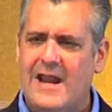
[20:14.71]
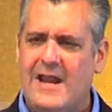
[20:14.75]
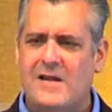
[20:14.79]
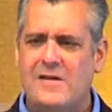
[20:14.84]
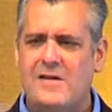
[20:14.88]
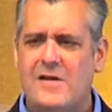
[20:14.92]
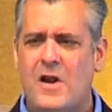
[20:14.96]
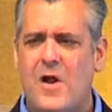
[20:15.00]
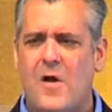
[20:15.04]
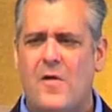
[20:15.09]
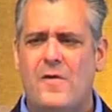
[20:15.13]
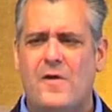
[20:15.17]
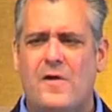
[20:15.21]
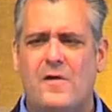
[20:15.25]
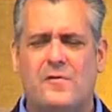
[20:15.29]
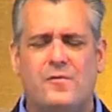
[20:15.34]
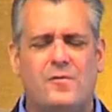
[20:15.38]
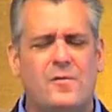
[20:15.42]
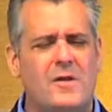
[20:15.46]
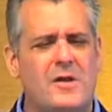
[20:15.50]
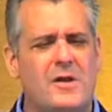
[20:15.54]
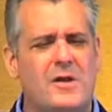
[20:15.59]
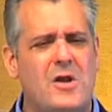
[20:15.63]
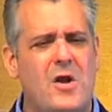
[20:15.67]
And you know, there's
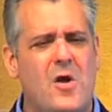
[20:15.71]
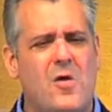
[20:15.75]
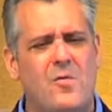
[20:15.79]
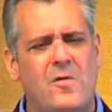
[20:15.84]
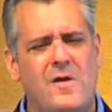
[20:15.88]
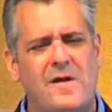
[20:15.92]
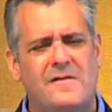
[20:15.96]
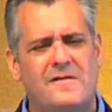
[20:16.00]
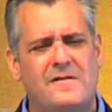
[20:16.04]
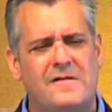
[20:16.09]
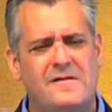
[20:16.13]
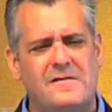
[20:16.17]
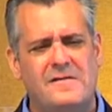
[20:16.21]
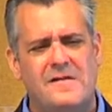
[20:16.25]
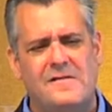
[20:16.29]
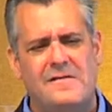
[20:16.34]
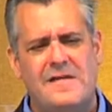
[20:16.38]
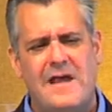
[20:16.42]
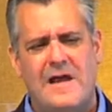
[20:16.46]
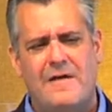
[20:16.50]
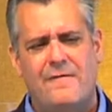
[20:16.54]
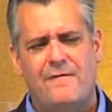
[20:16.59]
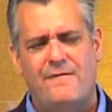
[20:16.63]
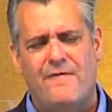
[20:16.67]
really no reason to
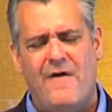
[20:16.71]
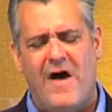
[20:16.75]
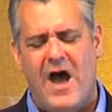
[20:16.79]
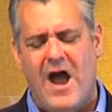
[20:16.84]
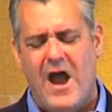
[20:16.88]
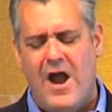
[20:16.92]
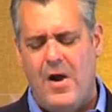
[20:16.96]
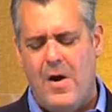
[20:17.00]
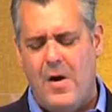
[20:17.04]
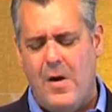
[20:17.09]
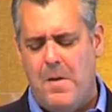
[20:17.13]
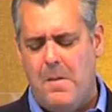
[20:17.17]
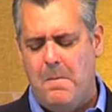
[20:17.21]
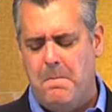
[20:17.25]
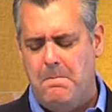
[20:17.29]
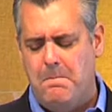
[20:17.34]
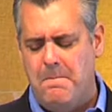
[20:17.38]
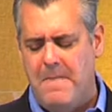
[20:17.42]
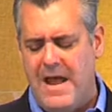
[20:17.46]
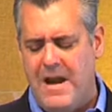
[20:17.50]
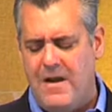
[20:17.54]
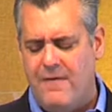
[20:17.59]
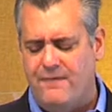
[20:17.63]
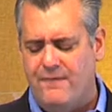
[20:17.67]
take fire
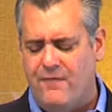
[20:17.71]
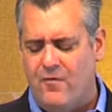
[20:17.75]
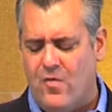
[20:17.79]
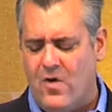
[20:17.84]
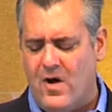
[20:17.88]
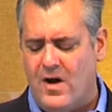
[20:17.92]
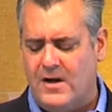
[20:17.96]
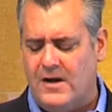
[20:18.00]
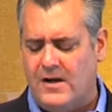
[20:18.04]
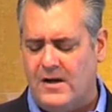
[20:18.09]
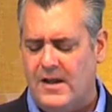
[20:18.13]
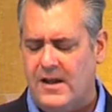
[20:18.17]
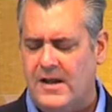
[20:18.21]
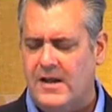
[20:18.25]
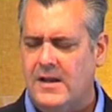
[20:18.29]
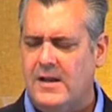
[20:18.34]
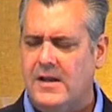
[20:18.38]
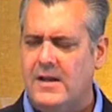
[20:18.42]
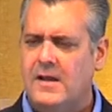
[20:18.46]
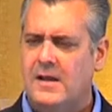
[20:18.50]
metaphorically.